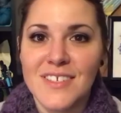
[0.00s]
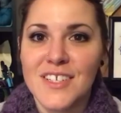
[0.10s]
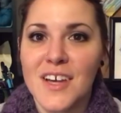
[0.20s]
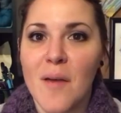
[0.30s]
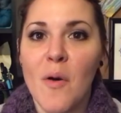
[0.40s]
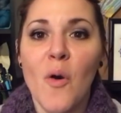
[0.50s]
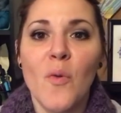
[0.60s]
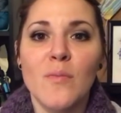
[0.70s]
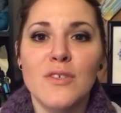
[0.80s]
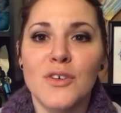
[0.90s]
to come
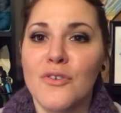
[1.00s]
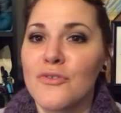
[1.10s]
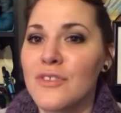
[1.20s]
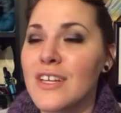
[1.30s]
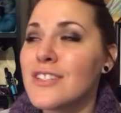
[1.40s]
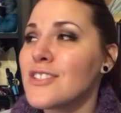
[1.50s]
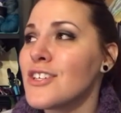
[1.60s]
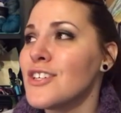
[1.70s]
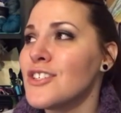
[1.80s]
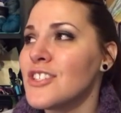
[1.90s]
home, to go through the
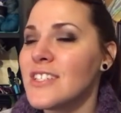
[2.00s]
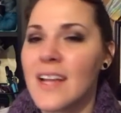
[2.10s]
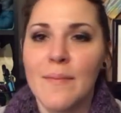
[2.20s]
excursion.